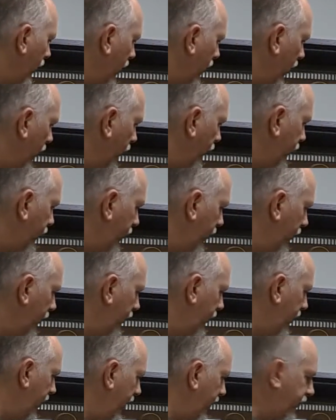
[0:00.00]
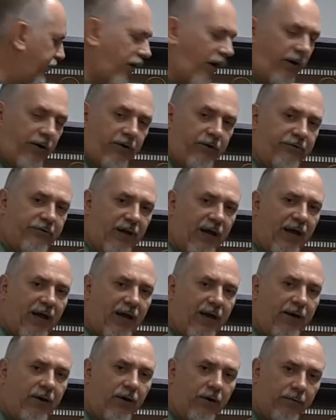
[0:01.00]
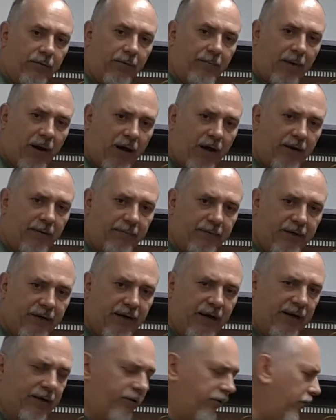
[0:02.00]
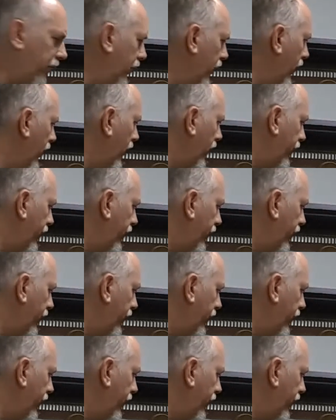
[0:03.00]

goes to the solder side on the bottom connector.